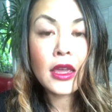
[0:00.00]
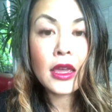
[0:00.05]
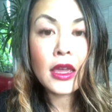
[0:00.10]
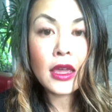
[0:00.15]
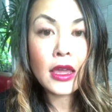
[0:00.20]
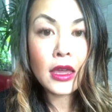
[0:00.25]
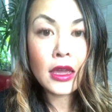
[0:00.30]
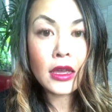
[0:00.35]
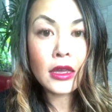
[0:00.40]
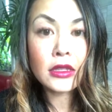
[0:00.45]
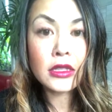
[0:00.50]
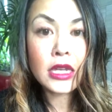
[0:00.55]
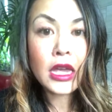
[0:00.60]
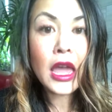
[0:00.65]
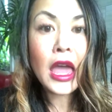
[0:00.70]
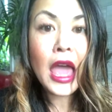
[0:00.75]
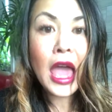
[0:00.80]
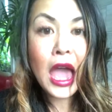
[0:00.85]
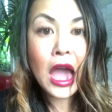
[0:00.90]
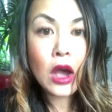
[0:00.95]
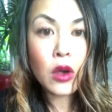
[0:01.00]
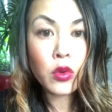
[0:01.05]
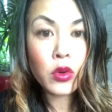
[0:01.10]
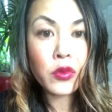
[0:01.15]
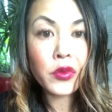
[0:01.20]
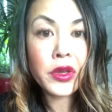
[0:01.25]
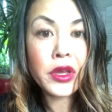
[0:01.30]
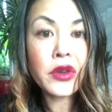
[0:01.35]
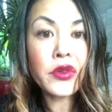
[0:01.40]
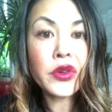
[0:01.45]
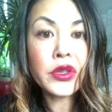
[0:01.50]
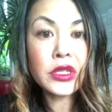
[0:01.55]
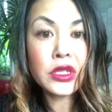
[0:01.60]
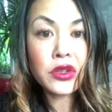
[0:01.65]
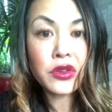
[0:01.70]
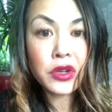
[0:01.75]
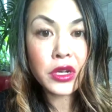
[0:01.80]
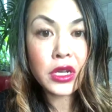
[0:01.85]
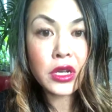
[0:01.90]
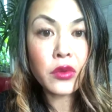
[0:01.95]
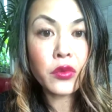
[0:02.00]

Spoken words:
And how are we going to create a